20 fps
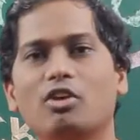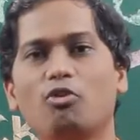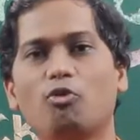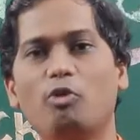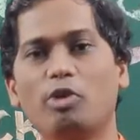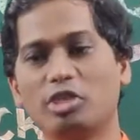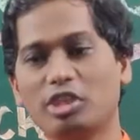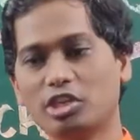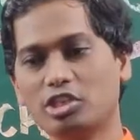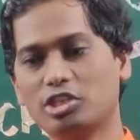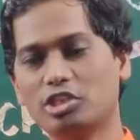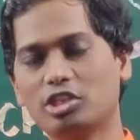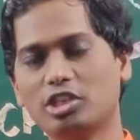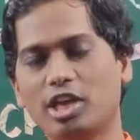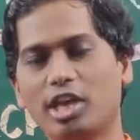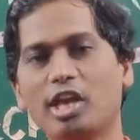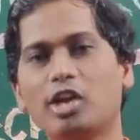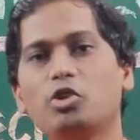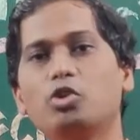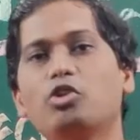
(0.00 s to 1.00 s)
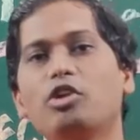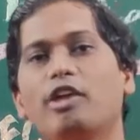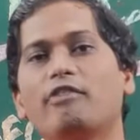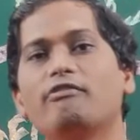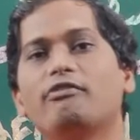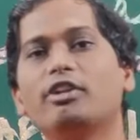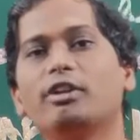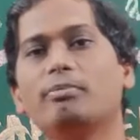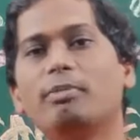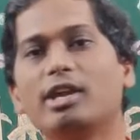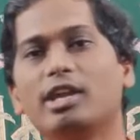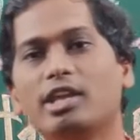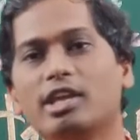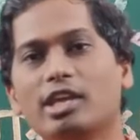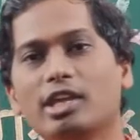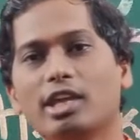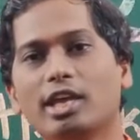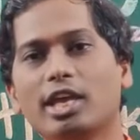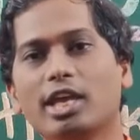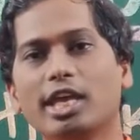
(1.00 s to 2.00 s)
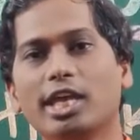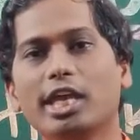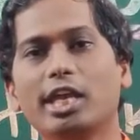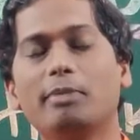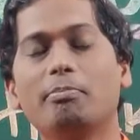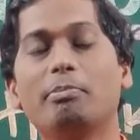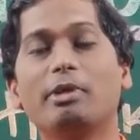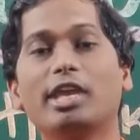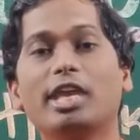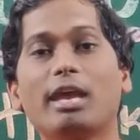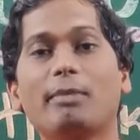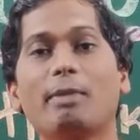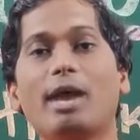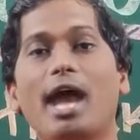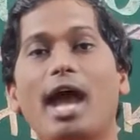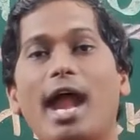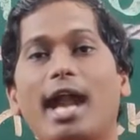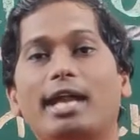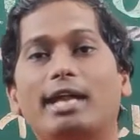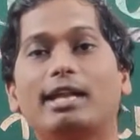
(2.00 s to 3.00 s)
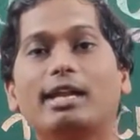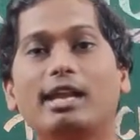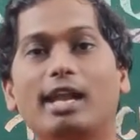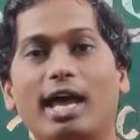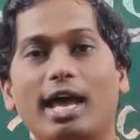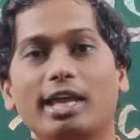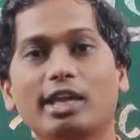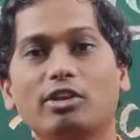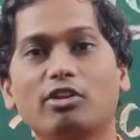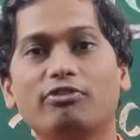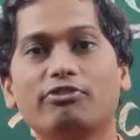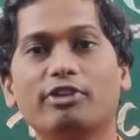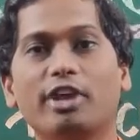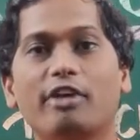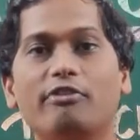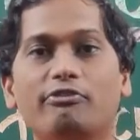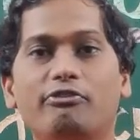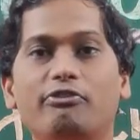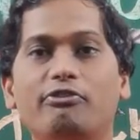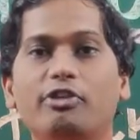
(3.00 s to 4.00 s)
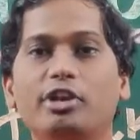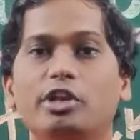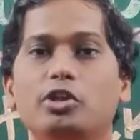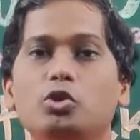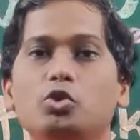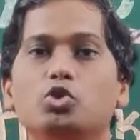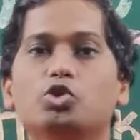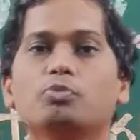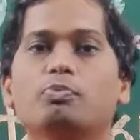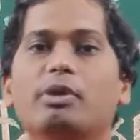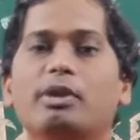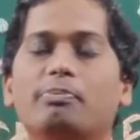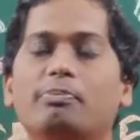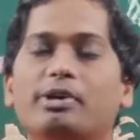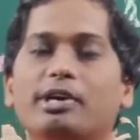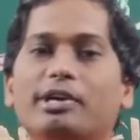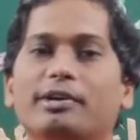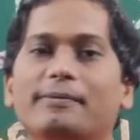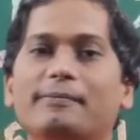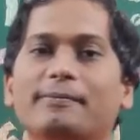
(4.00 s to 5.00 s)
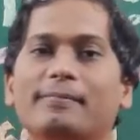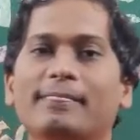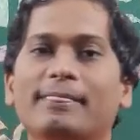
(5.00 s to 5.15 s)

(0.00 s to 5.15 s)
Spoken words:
When they shared to everybody, it became a headline of every newspaper.